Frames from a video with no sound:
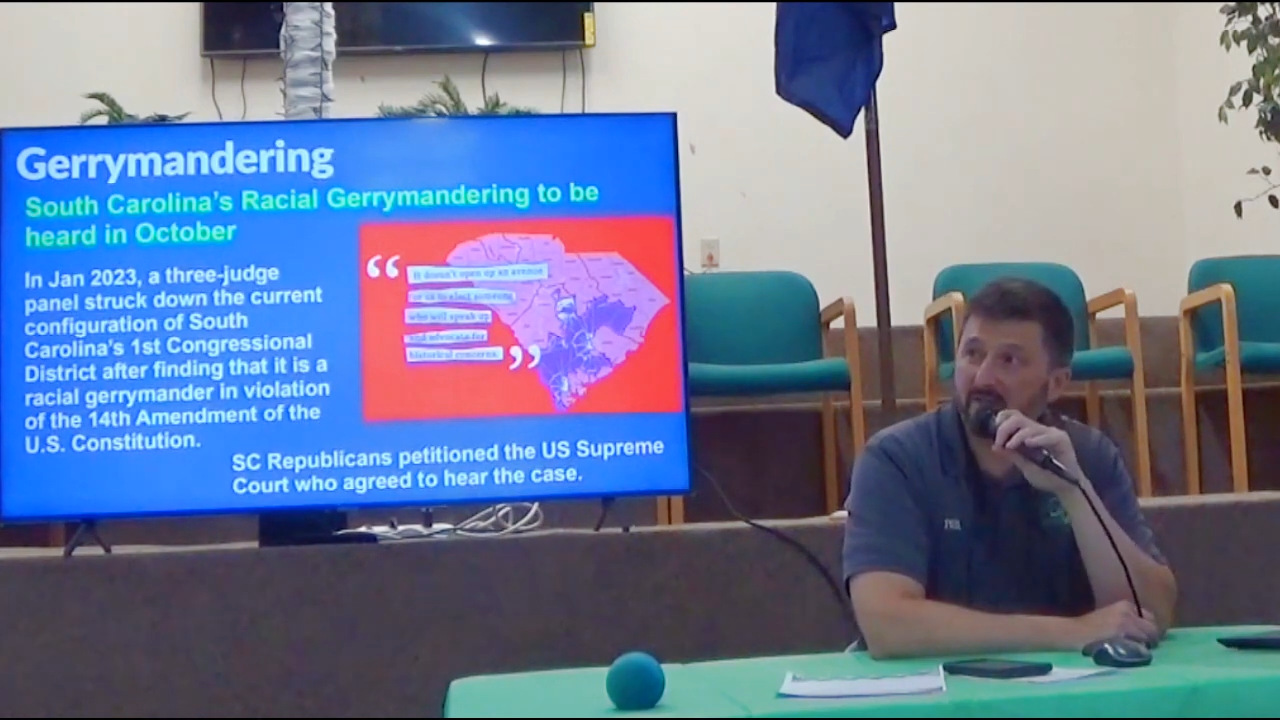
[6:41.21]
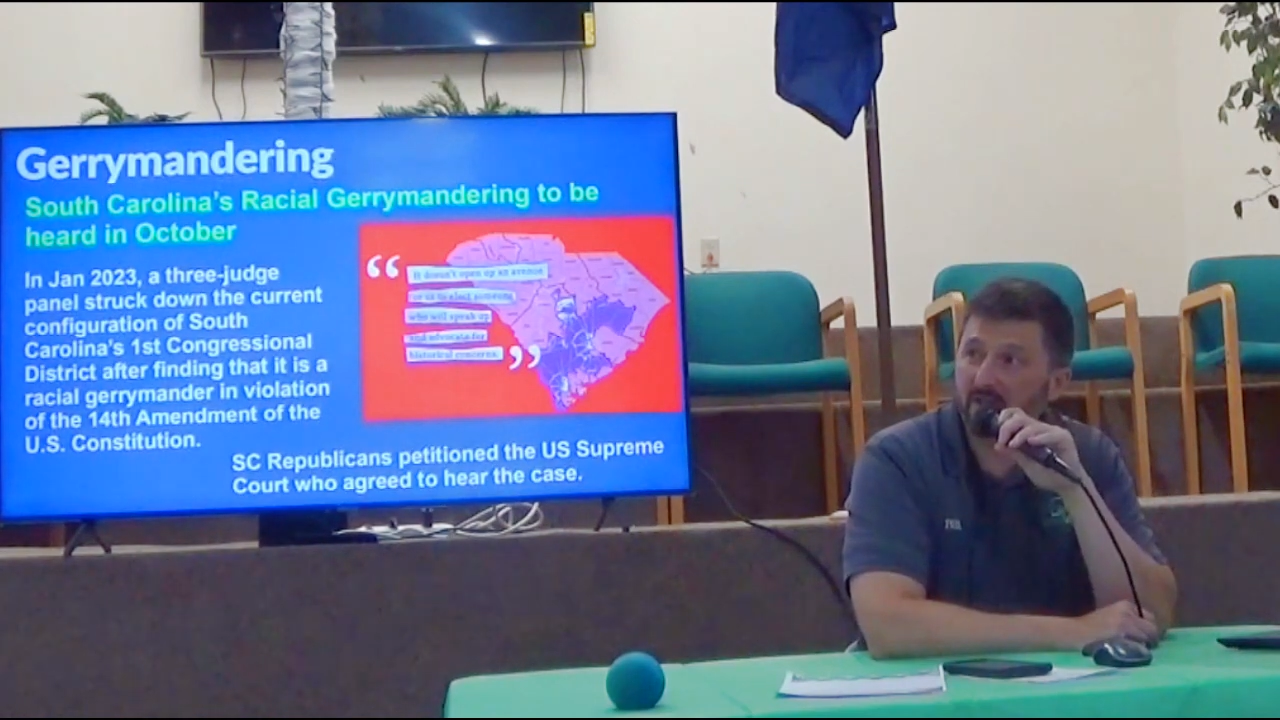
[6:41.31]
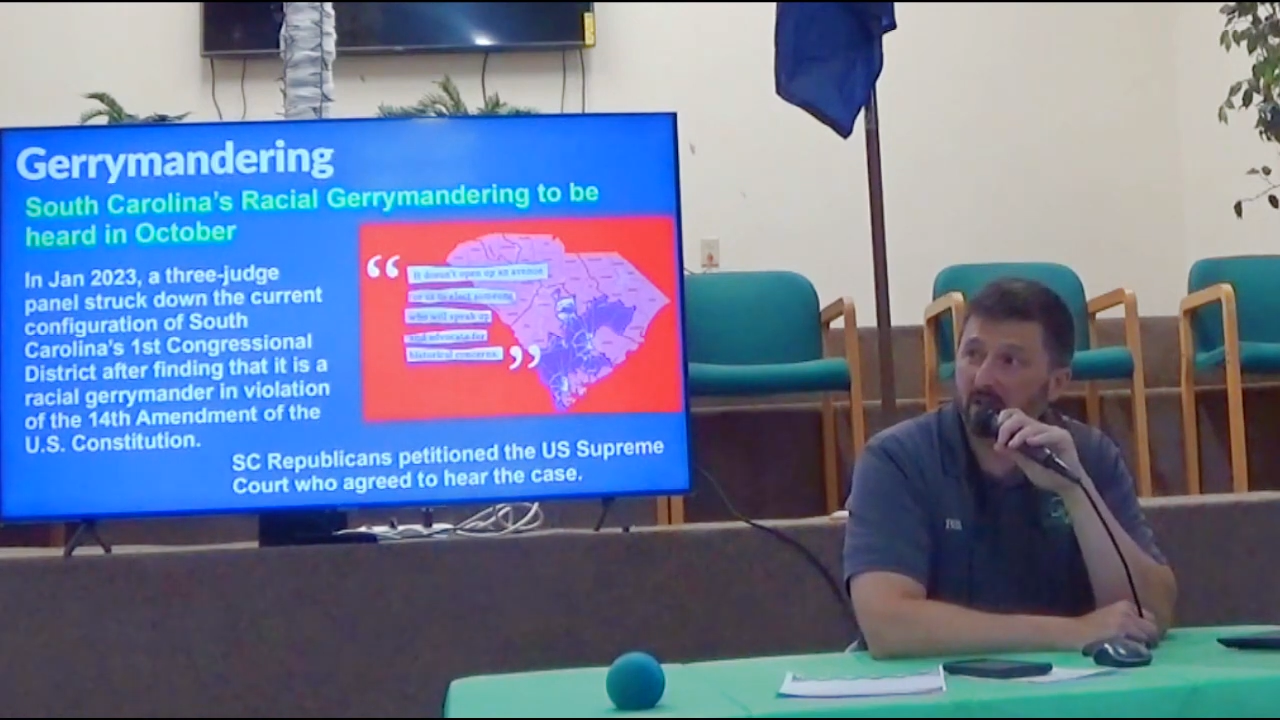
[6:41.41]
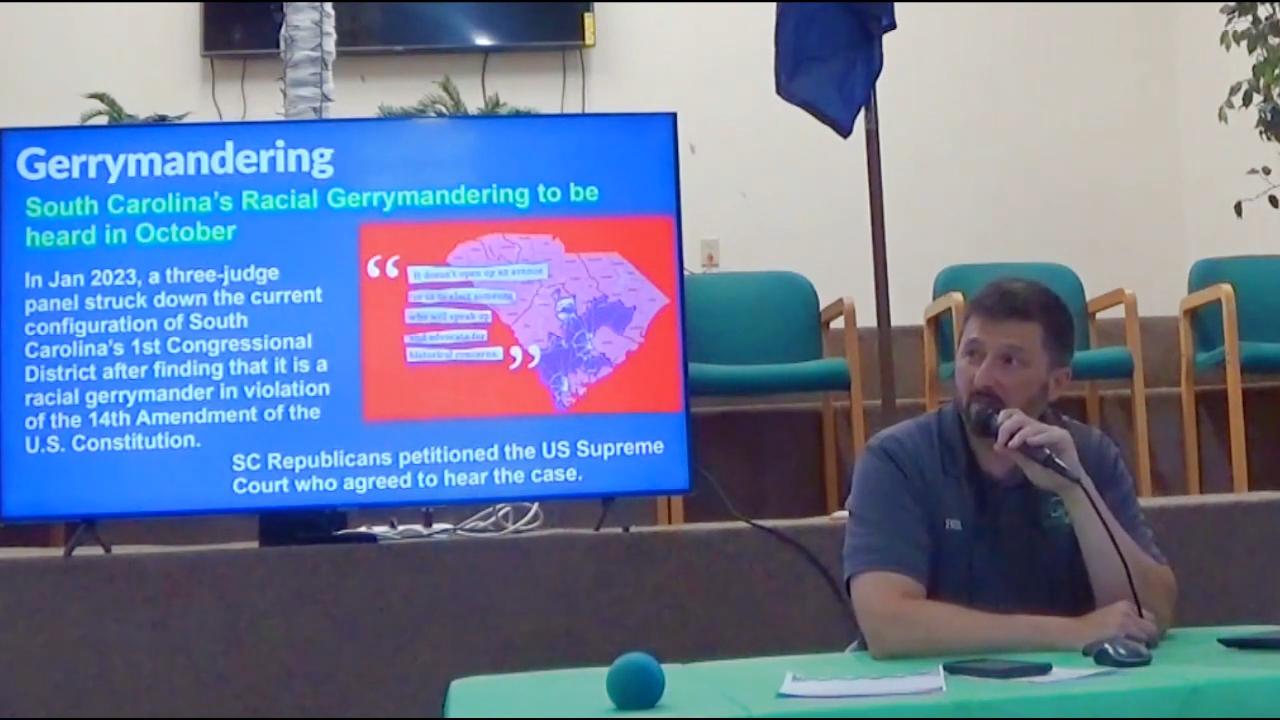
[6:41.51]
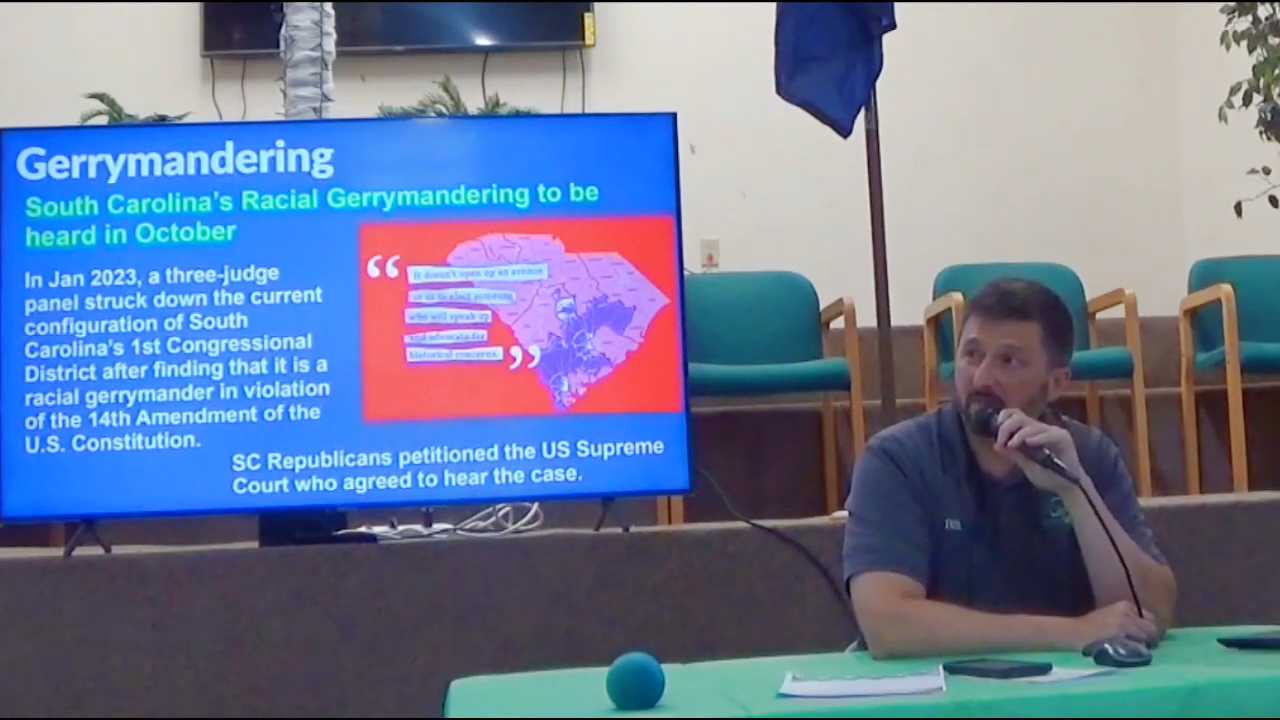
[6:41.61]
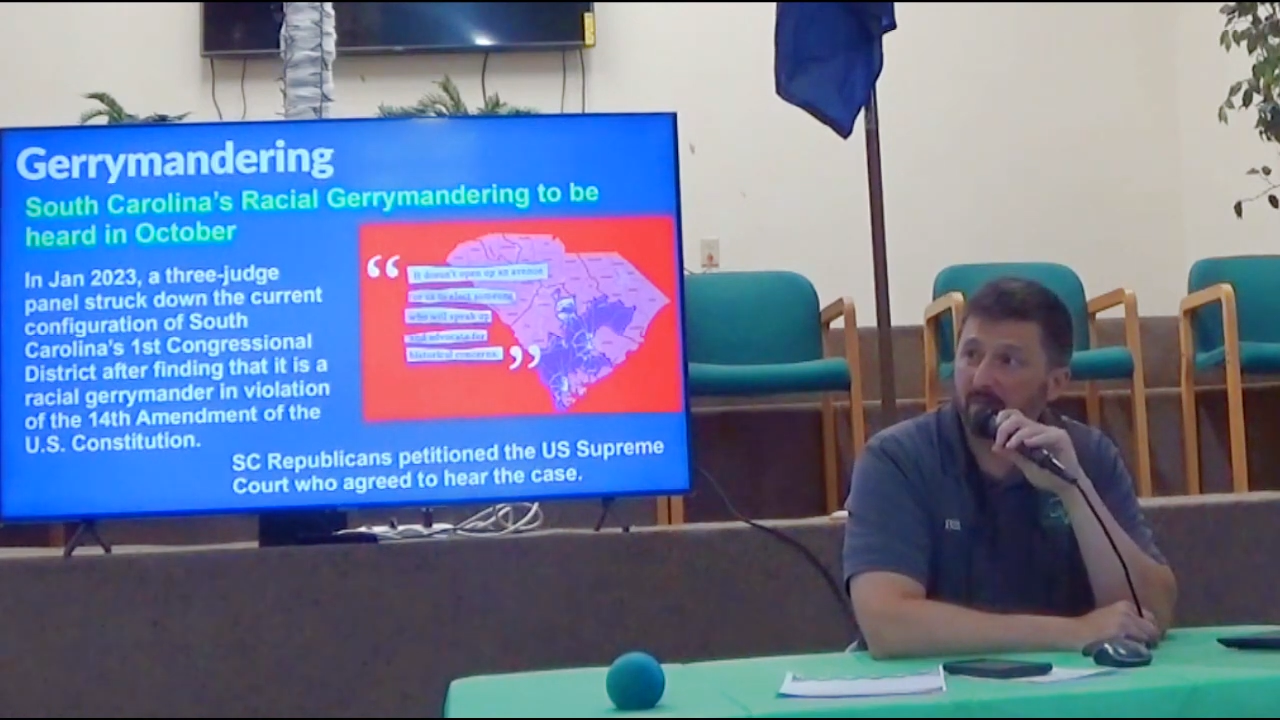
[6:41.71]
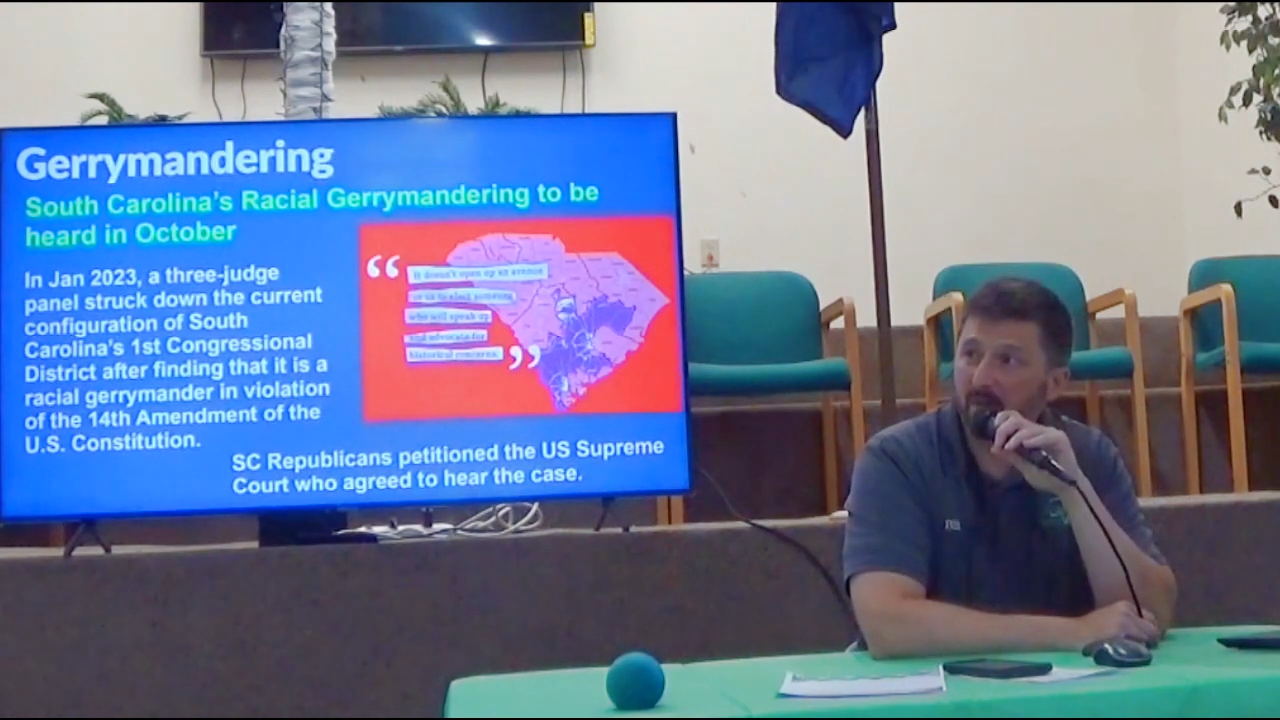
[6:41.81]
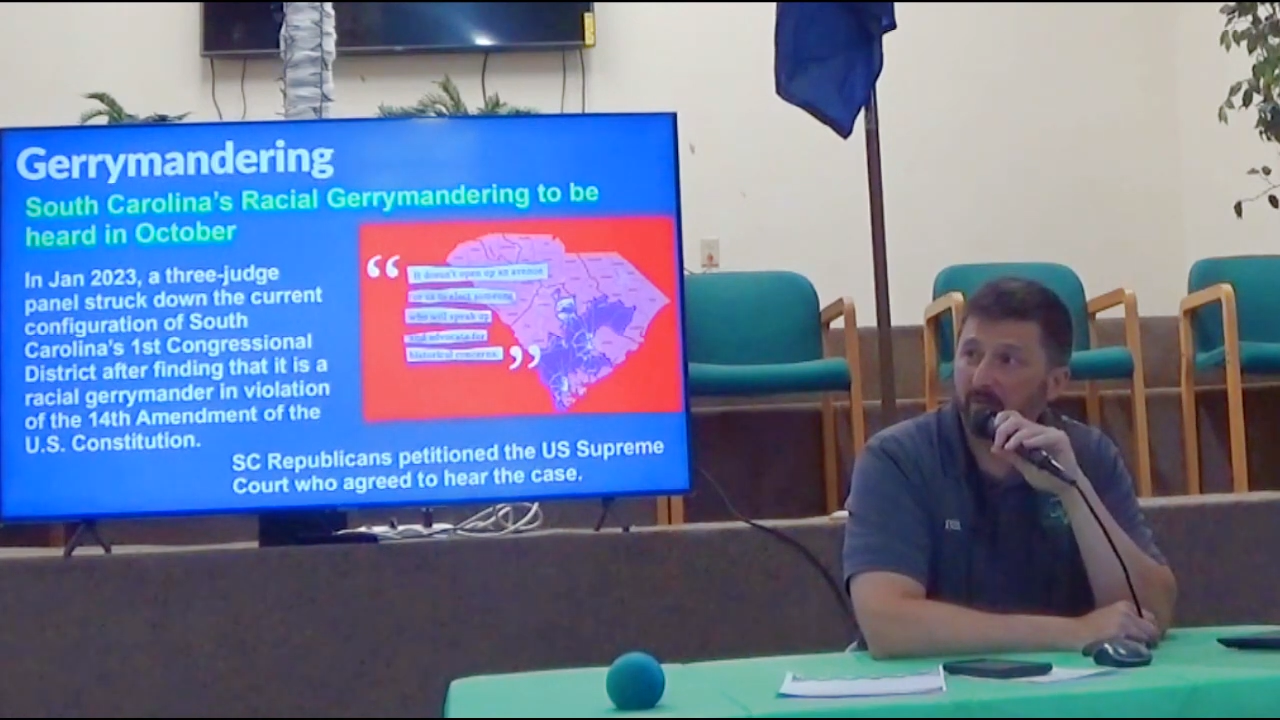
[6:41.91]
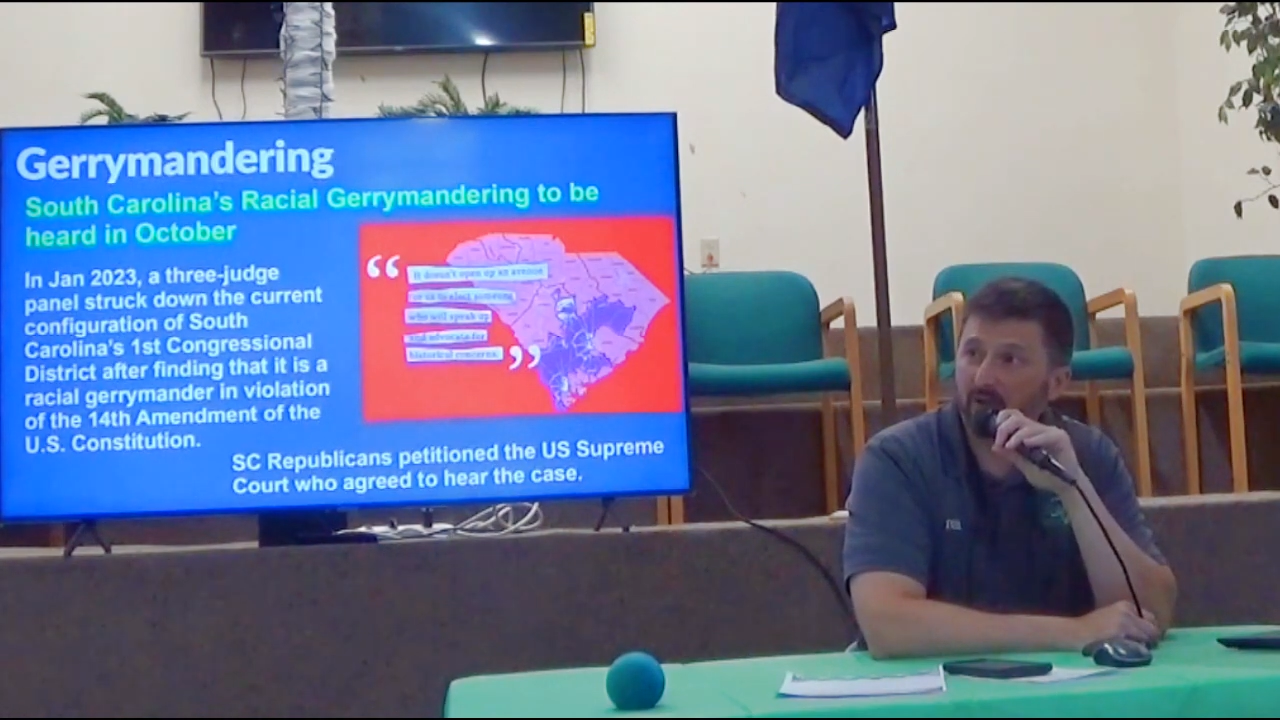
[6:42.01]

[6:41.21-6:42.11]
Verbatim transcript: they've come